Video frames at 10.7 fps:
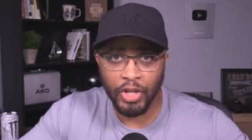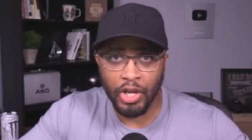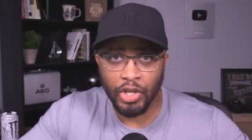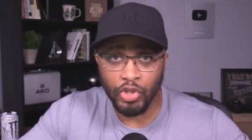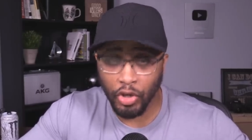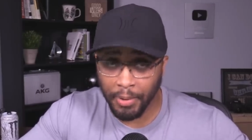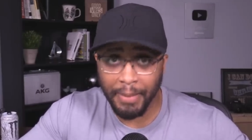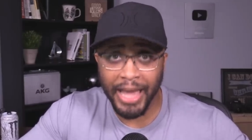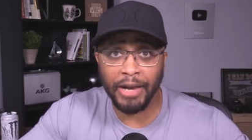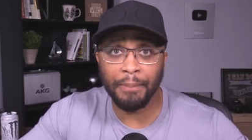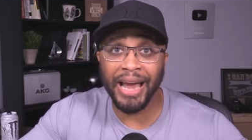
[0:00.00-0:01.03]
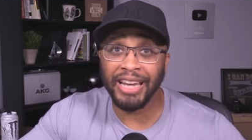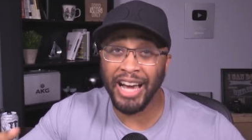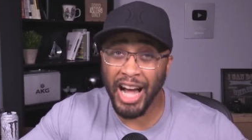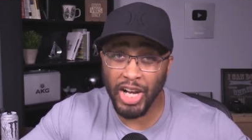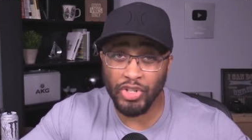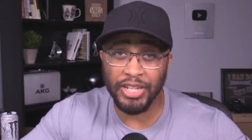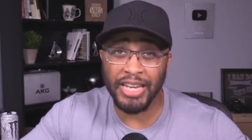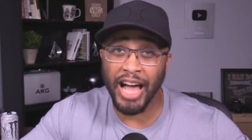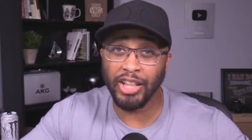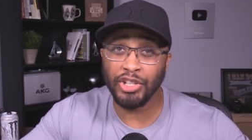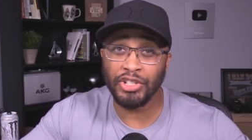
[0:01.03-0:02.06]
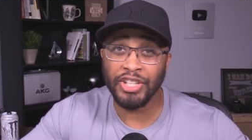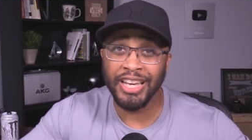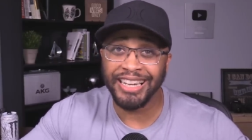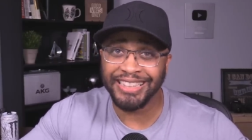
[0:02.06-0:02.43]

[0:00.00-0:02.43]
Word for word: you can make about $100 a